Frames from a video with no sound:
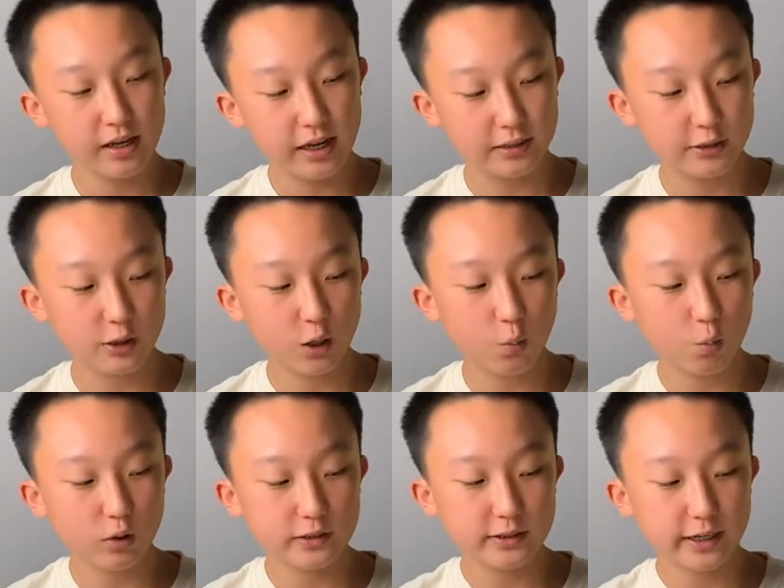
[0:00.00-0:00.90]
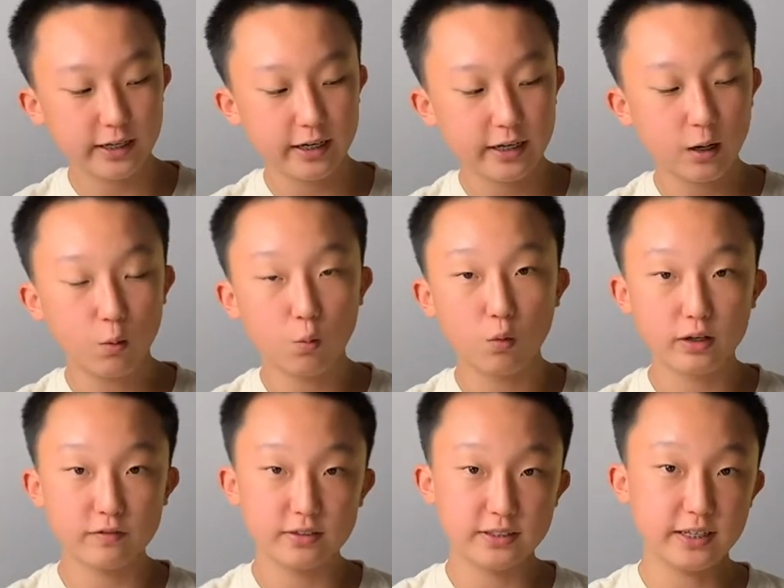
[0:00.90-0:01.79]
And so once I cut out
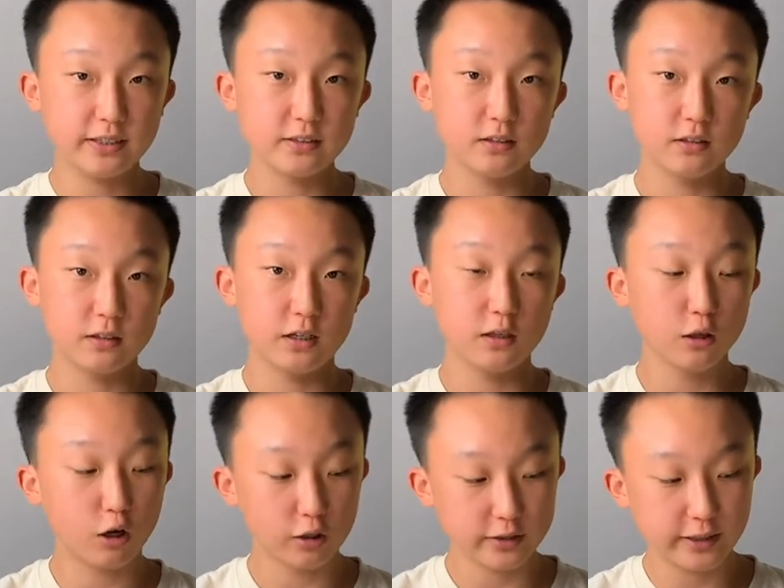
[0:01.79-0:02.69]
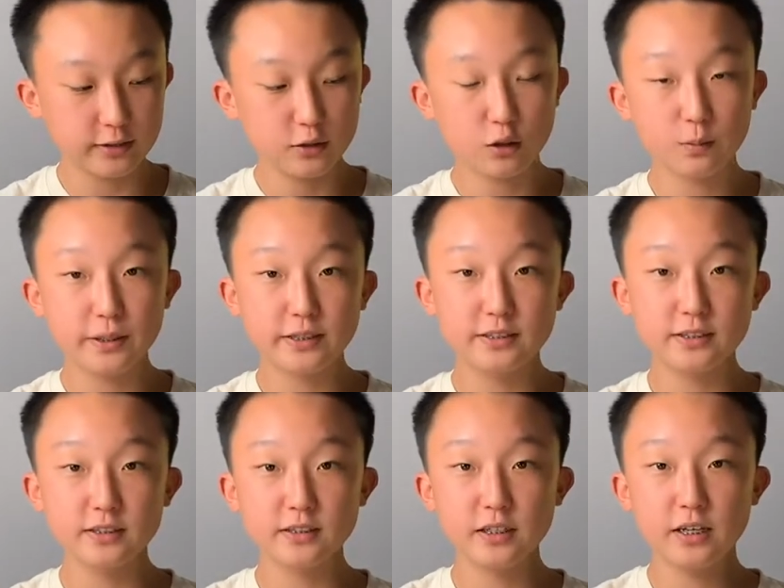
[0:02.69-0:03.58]
one of the, ten the long tentacle
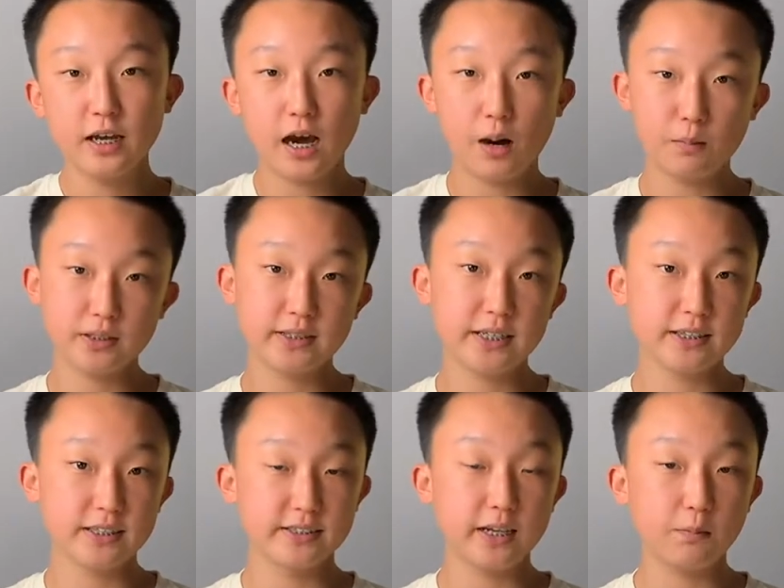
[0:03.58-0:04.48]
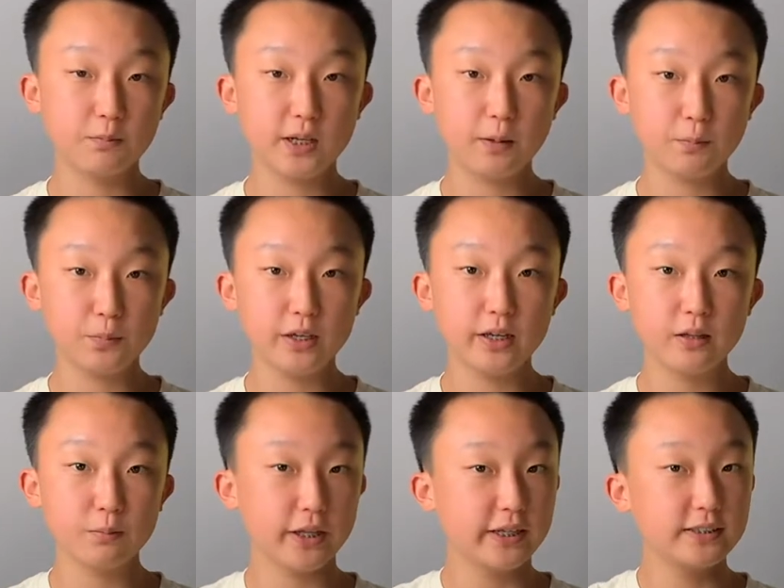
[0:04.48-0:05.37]
pieces, I'm going to take the same
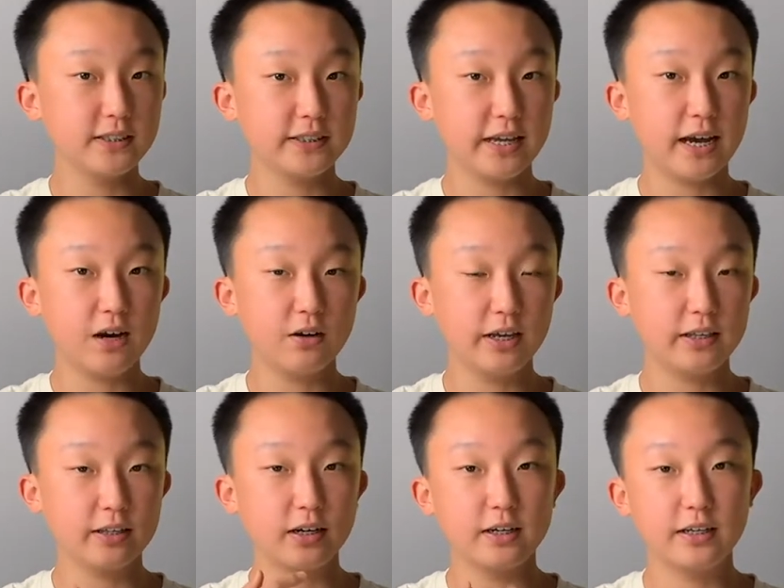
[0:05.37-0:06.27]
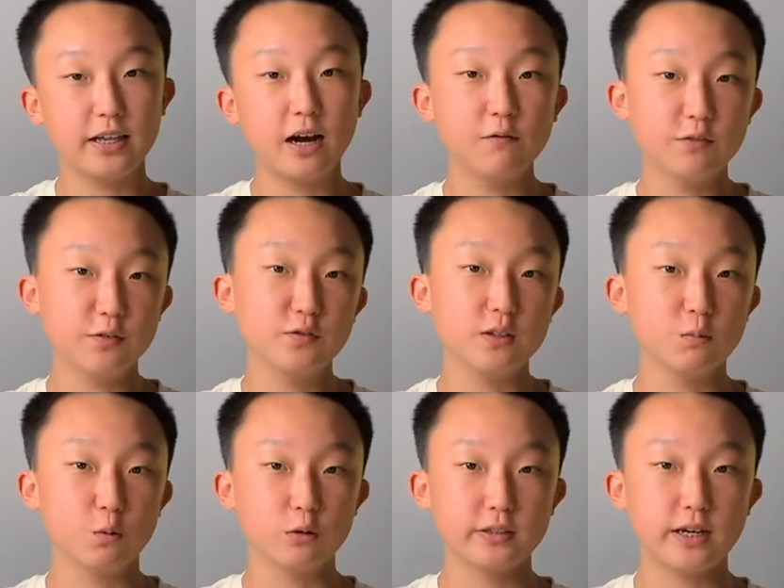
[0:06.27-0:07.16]
template, place it down, and cut it out
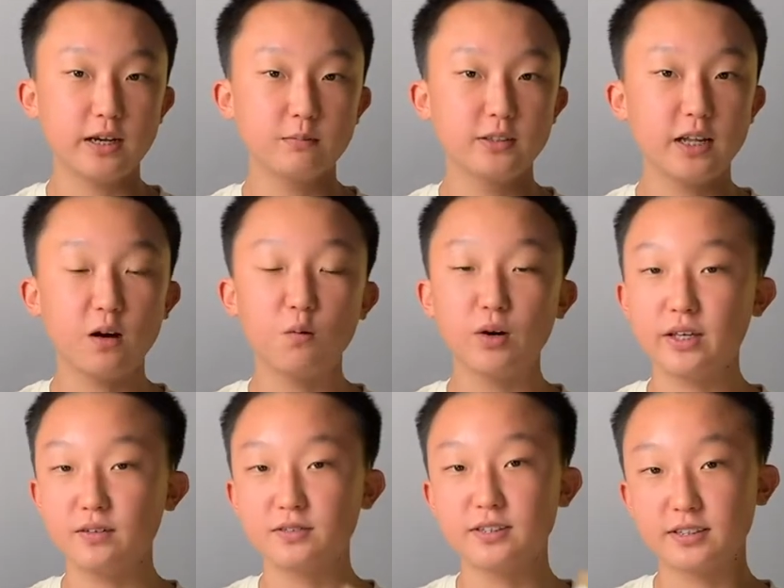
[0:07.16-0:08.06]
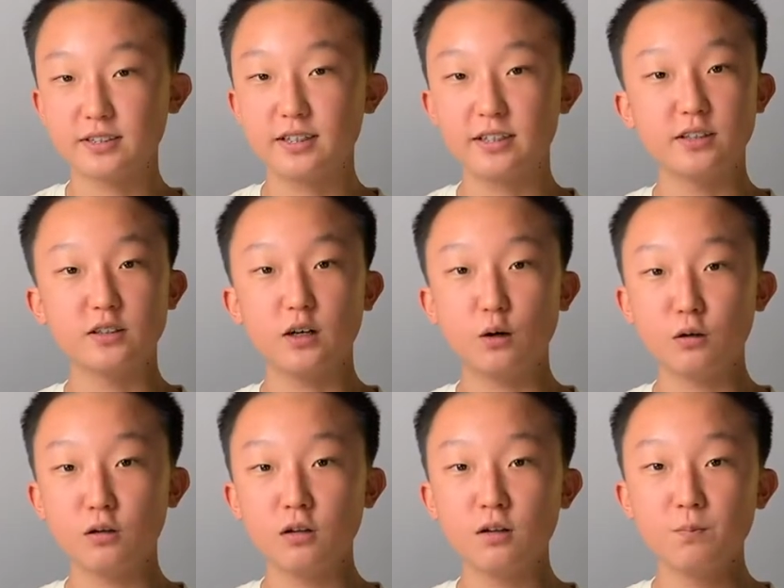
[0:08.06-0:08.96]
15 more times. That way you have 16 in
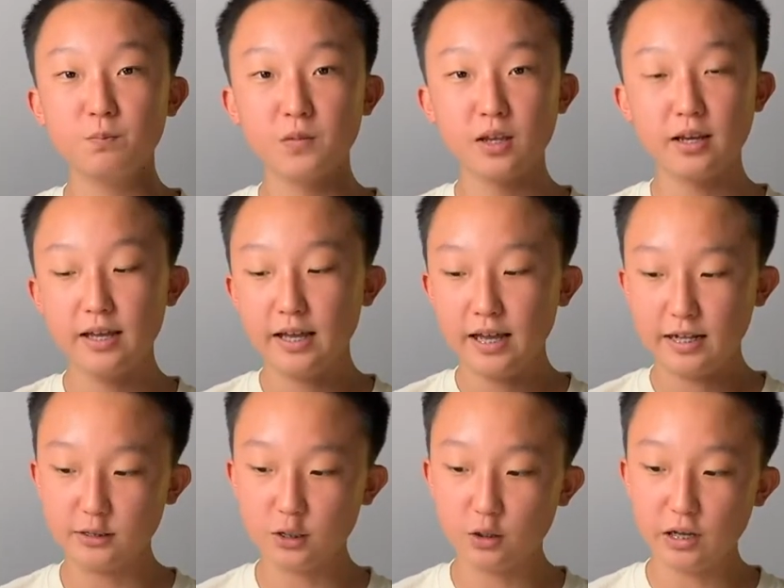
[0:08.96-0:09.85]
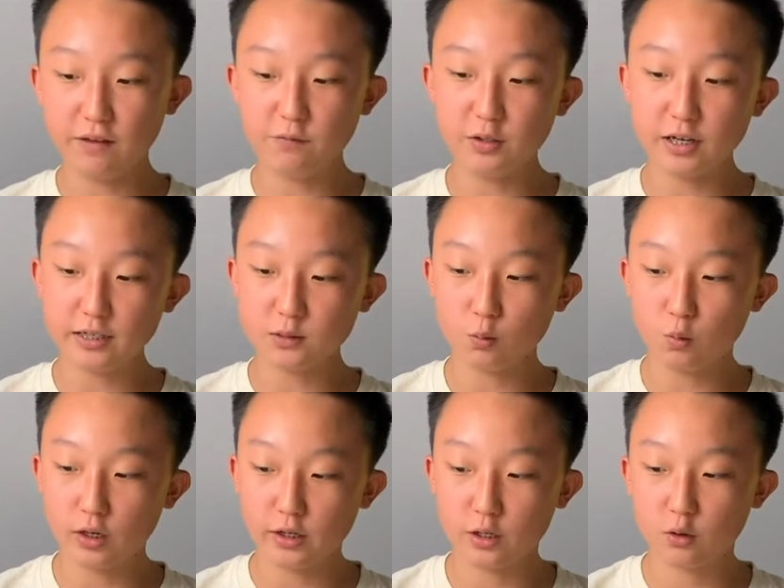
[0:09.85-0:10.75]
total. And so if you guys
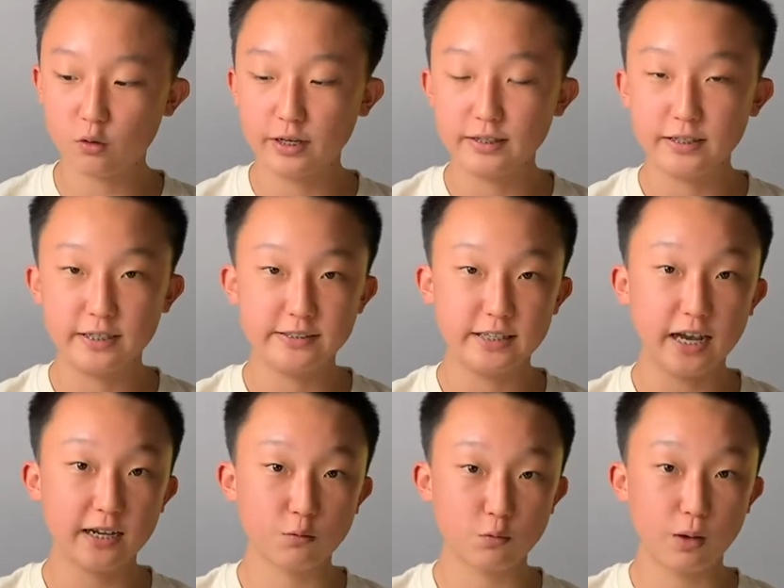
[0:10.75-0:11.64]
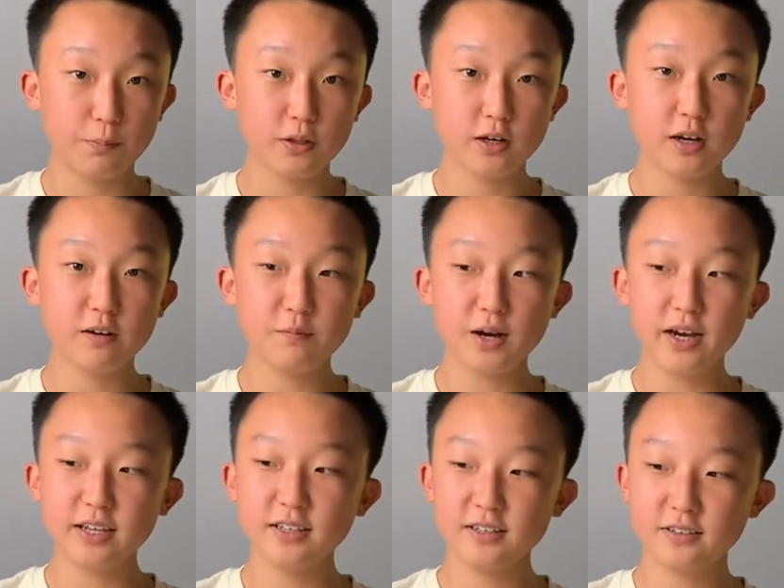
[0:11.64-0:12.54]
want to create the exact replica of
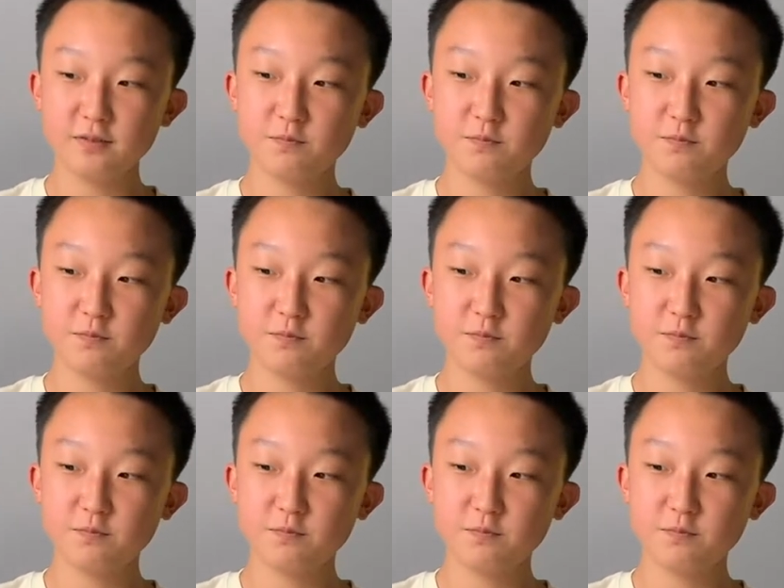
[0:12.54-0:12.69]
mine,